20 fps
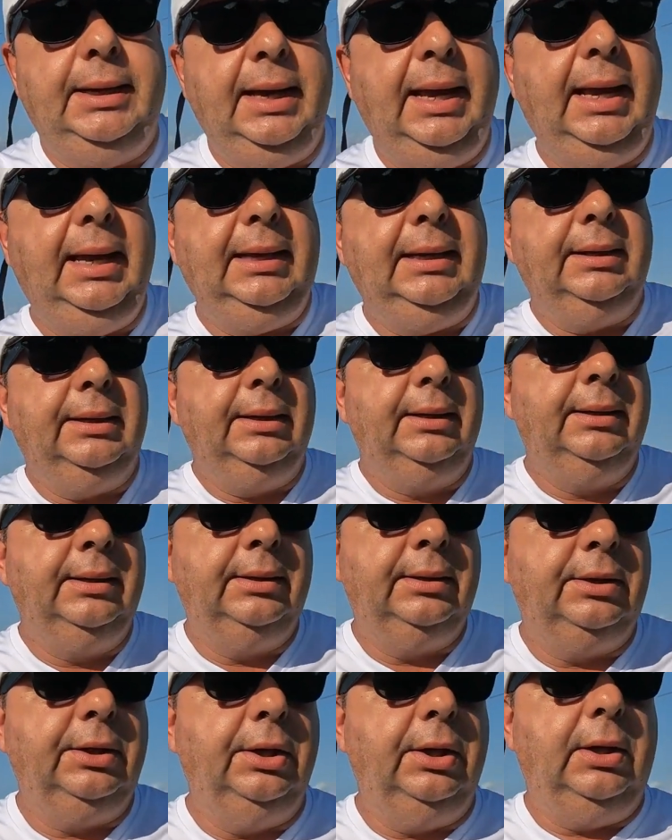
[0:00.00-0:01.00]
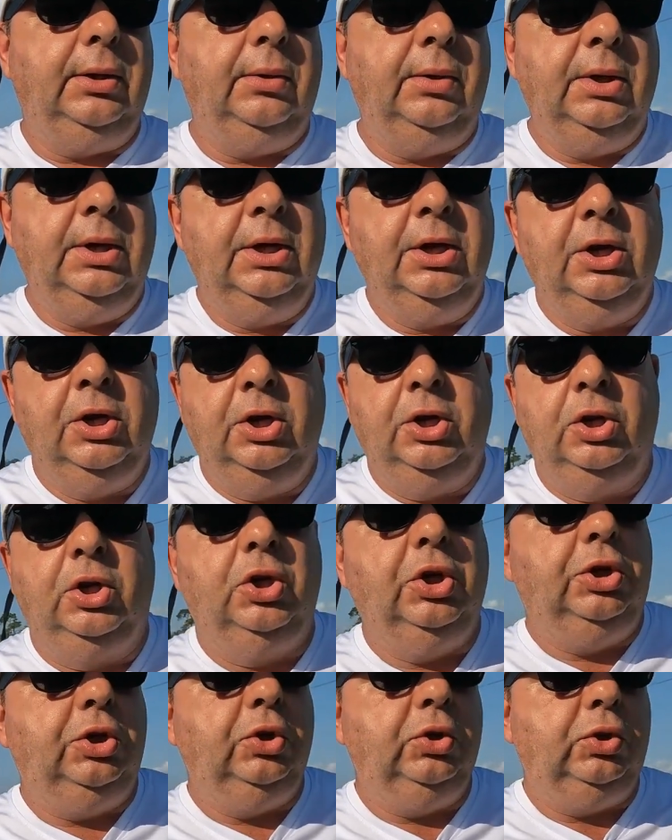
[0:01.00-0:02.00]
hey,
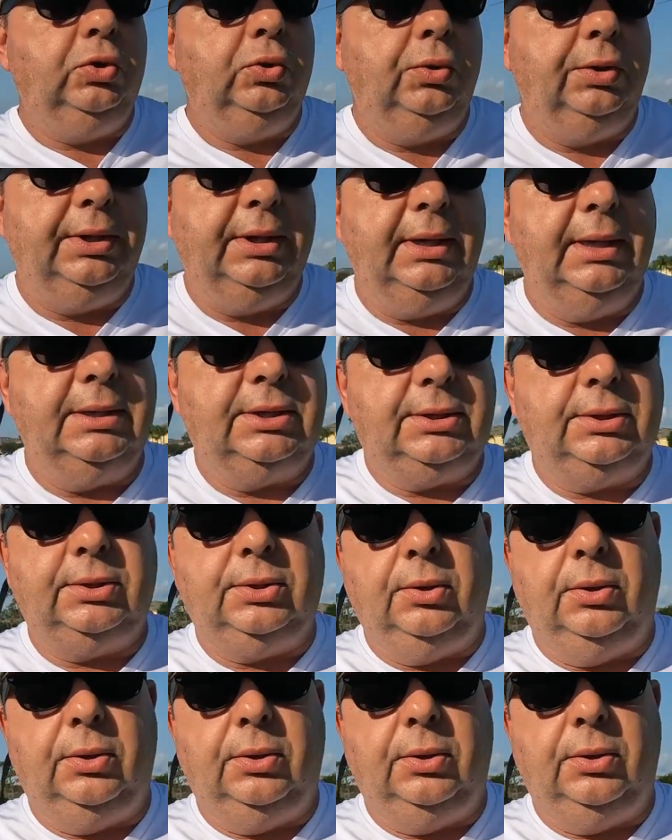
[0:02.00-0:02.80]
could you do this?